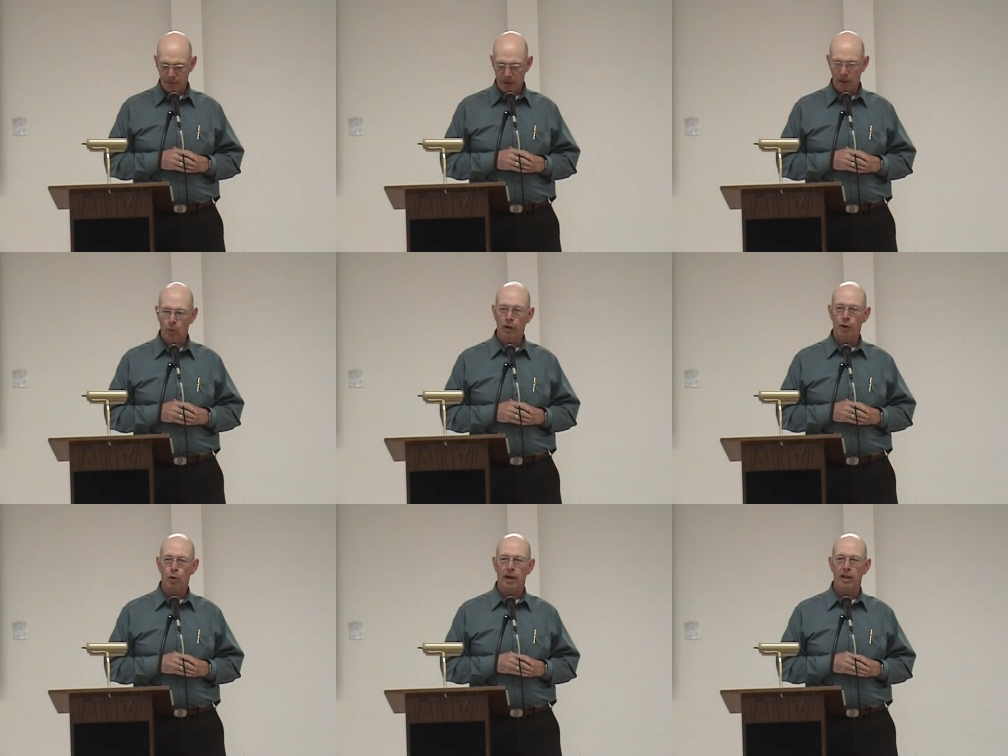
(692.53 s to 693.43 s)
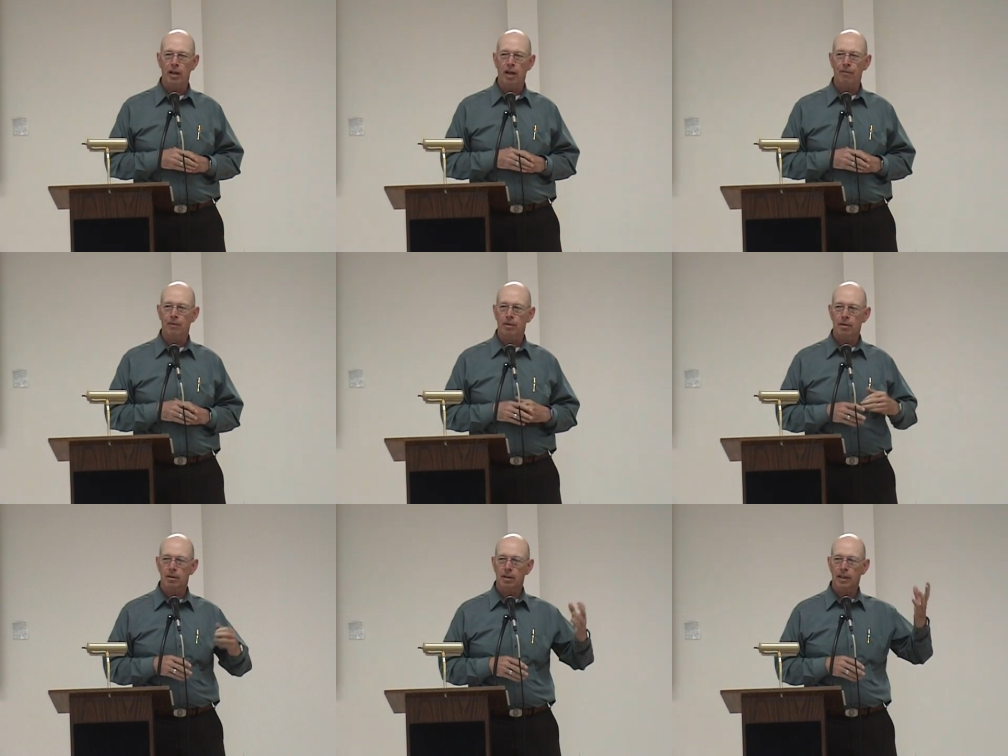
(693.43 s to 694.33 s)
Then when the train left
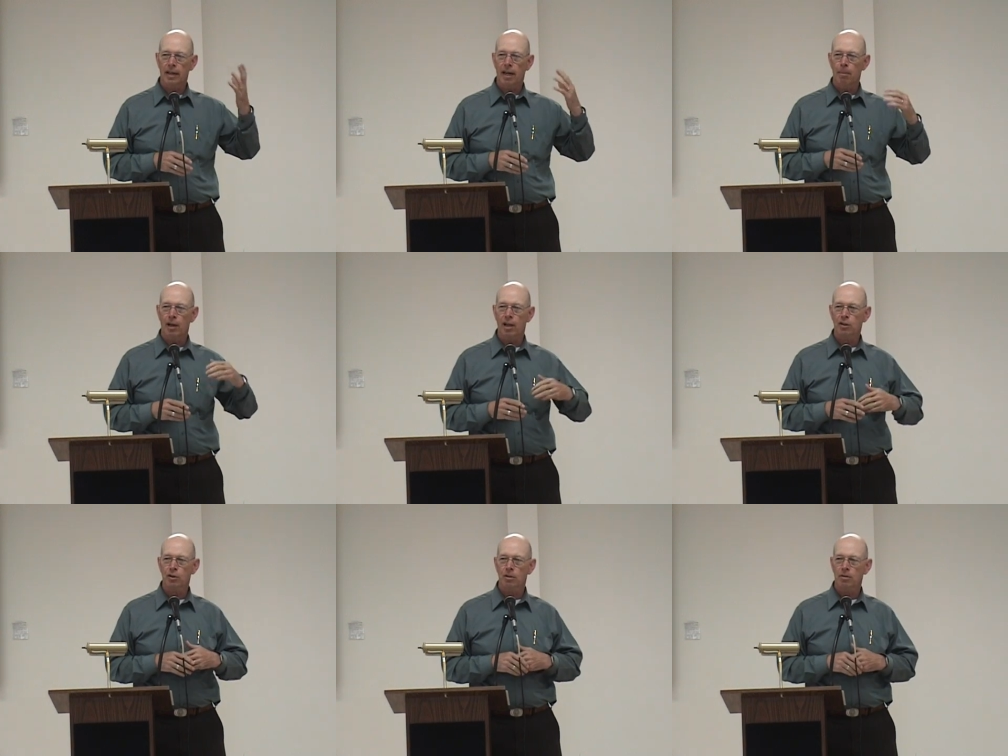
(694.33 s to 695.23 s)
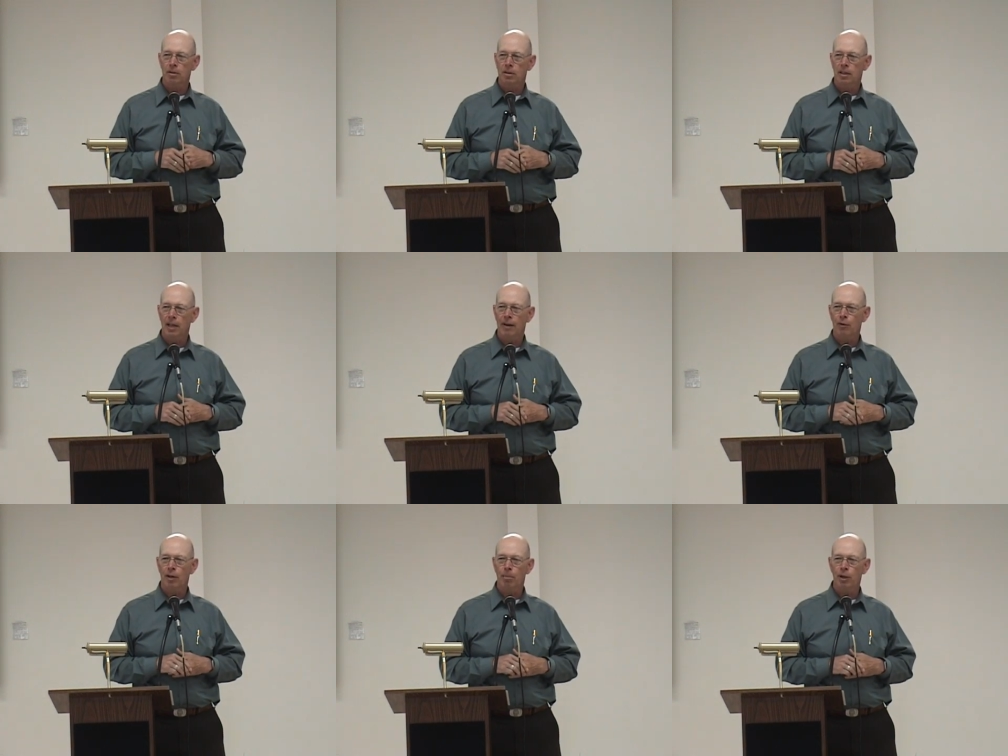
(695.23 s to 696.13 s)
Camp Custer,
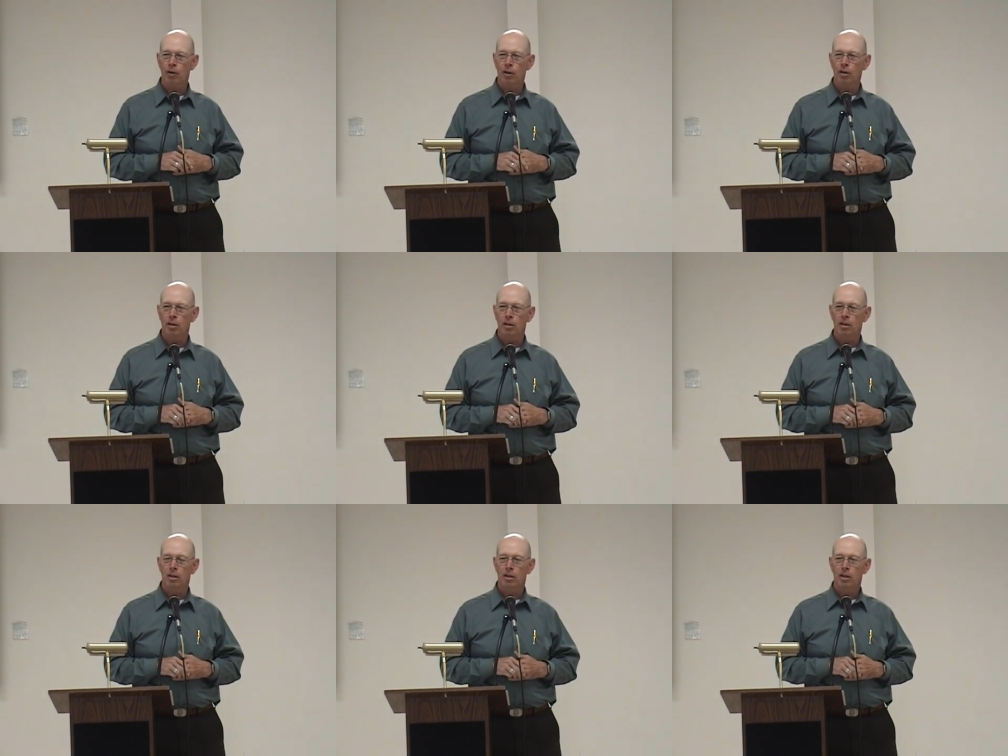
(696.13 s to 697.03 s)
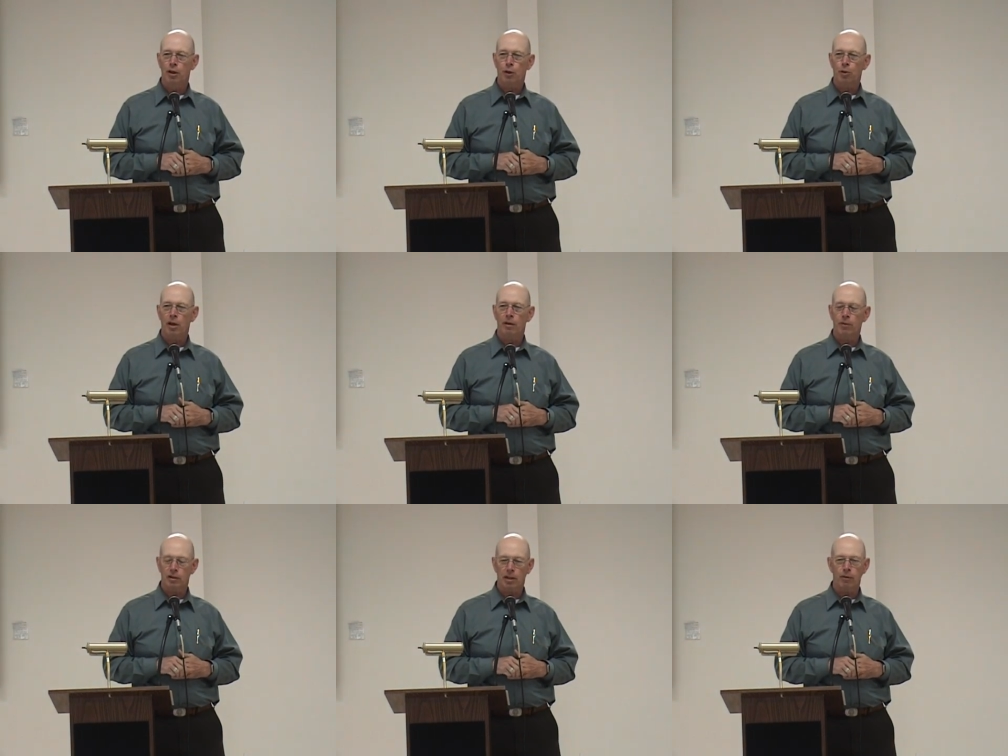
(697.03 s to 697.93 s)
after they'd been on the train
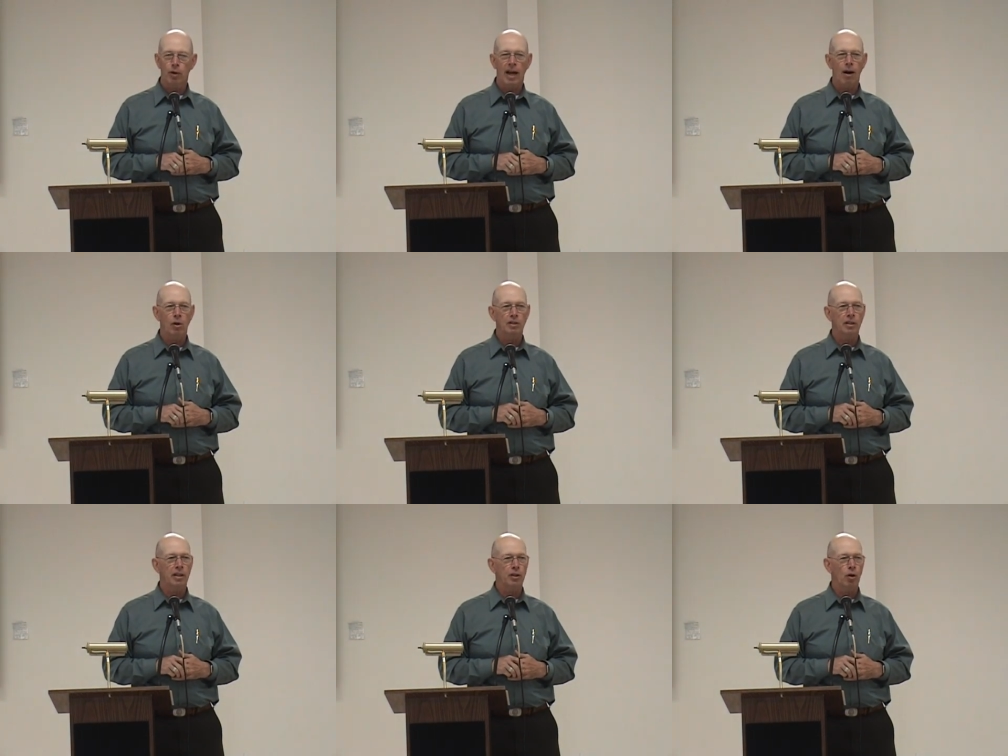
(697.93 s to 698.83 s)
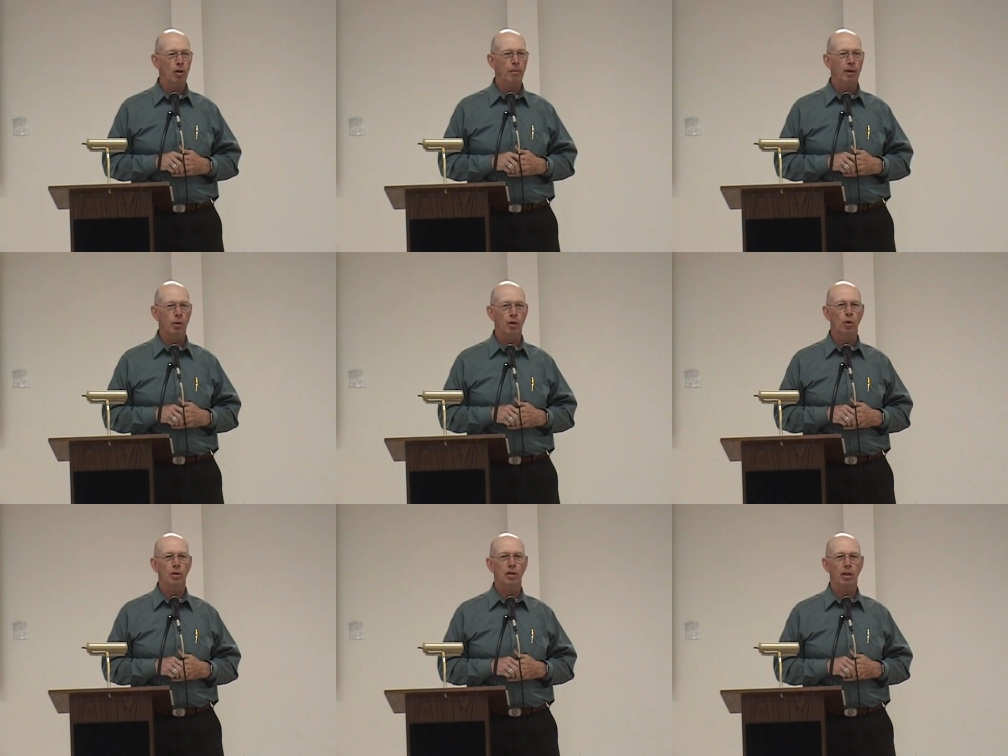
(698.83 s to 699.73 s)
for several hours, and they told them they were
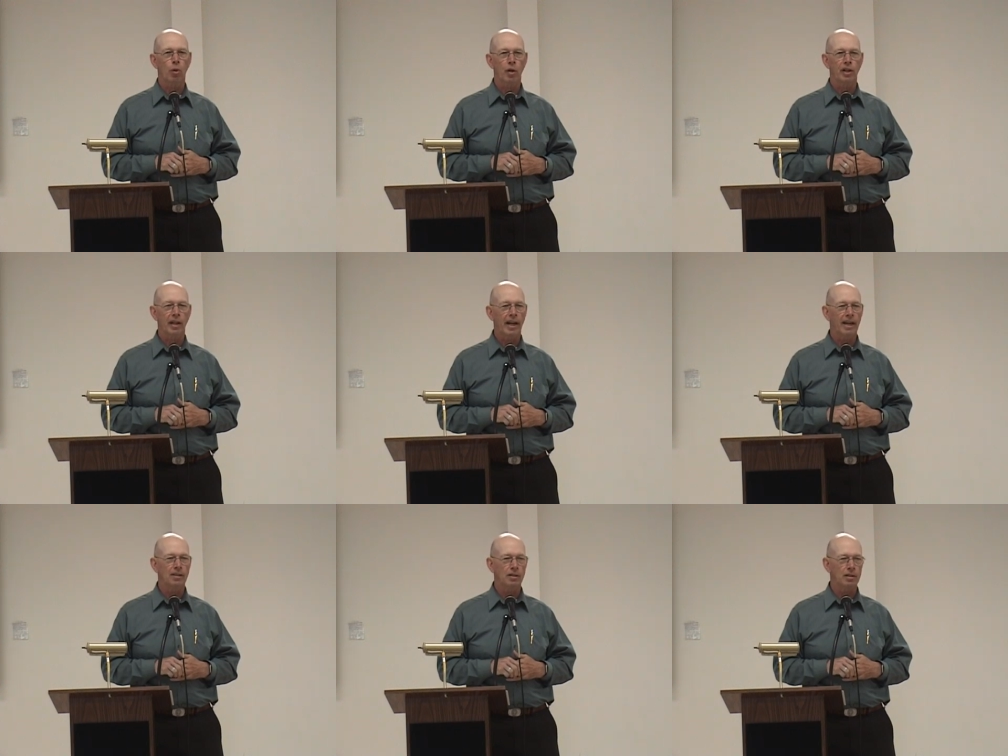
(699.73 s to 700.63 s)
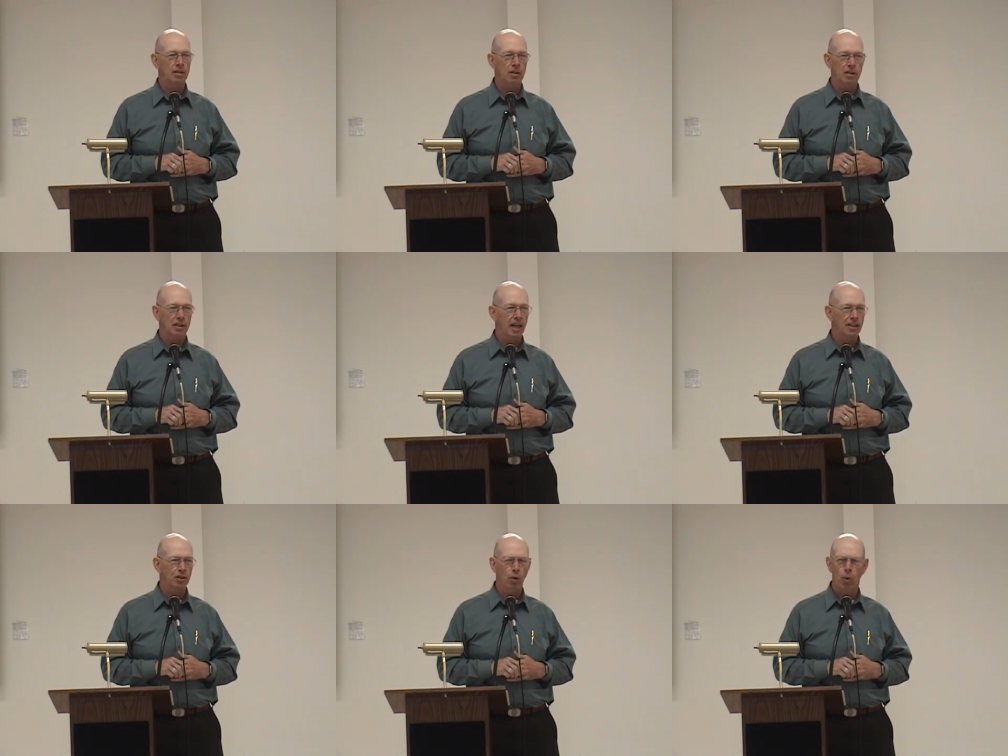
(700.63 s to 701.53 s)
going to Concordia, Kansas, and all these
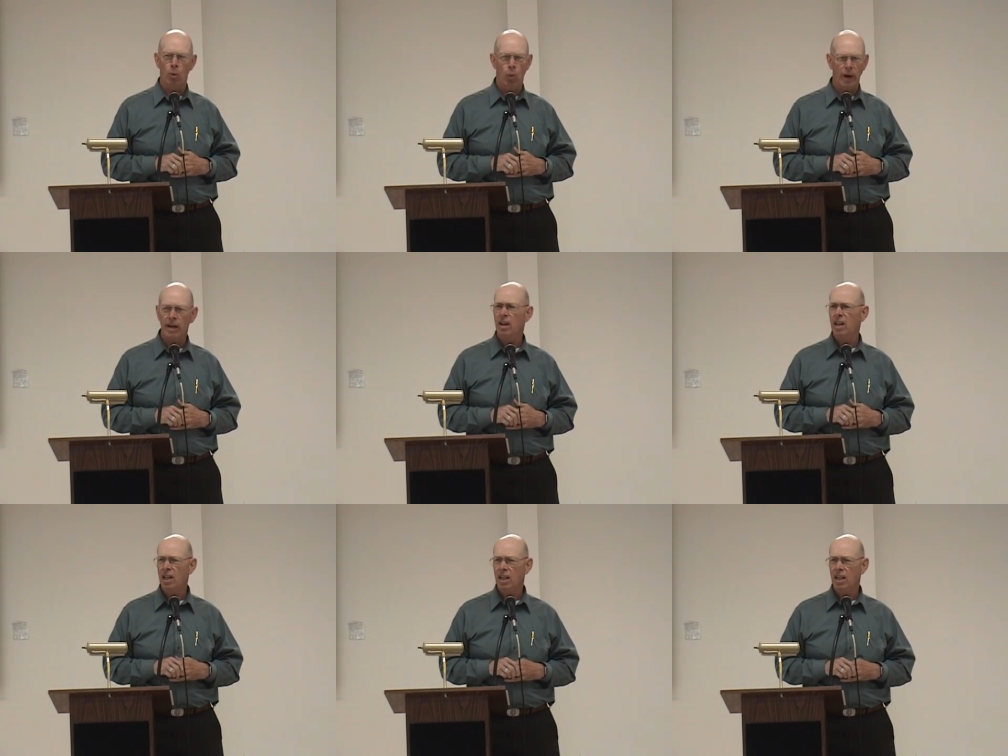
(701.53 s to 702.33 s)
guys go, where?